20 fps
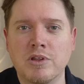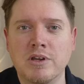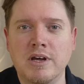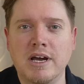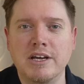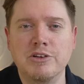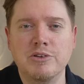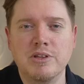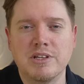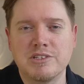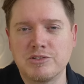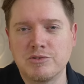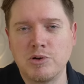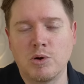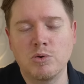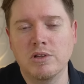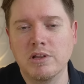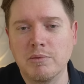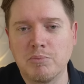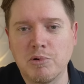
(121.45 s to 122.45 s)
than I do. That's
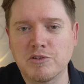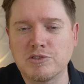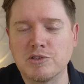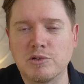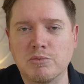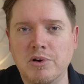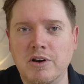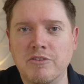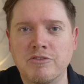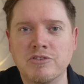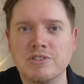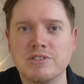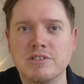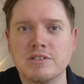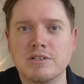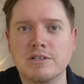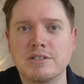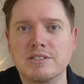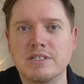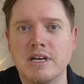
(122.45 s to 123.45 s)
totally a personal preference
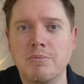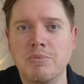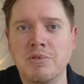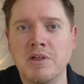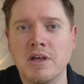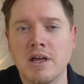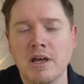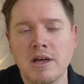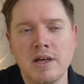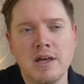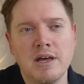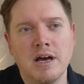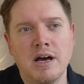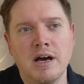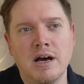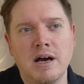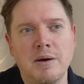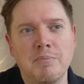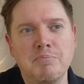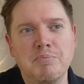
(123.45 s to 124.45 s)
type thing.
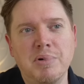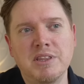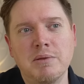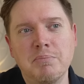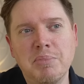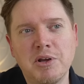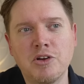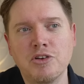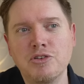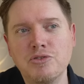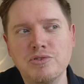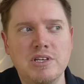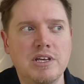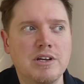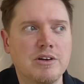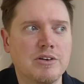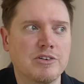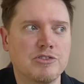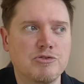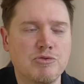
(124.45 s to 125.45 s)
But the bigger news
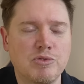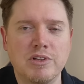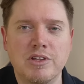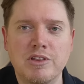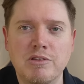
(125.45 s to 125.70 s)
here is really